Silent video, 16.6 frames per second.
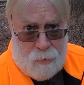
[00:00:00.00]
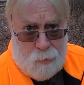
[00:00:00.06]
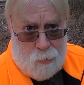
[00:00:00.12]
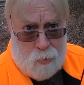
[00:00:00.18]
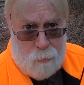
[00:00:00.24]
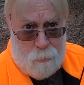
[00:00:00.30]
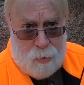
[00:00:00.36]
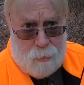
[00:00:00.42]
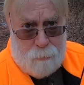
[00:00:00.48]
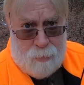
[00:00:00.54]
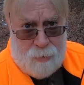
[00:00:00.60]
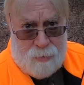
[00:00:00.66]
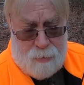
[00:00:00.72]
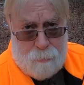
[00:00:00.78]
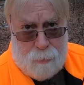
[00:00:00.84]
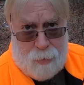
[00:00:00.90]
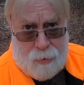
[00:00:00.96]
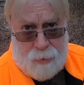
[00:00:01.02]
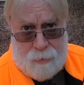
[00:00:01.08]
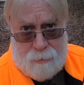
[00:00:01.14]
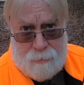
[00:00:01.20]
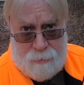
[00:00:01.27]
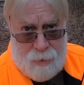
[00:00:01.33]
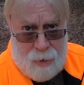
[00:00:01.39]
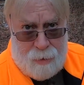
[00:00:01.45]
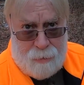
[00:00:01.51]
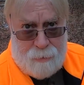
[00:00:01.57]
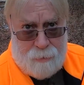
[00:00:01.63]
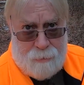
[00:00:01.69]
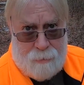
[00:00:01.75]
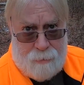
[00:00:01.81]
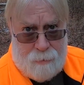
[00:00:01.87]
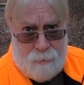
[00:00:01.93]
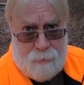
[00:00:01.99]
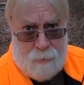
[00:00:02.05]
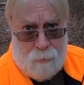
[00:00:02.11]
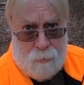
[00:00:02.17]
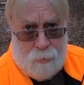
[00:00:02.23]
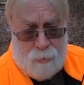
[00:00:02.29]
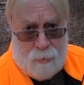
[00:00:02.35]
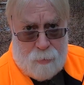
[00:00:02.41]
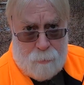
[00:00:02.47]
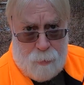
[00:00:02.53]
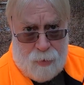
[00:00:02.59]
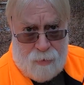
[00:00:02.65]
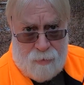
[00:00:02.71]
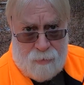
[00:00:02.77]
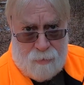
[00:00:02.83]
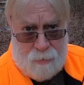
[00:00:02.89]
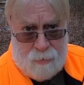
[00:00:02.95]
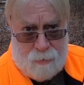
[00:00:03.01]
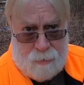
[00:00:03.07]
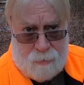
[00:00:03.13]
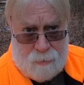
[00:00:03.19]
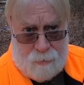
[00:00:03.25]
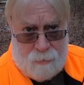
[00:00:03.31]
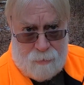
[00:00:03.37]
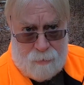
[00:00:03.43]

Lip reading: or you might miss it by 10. It really depends on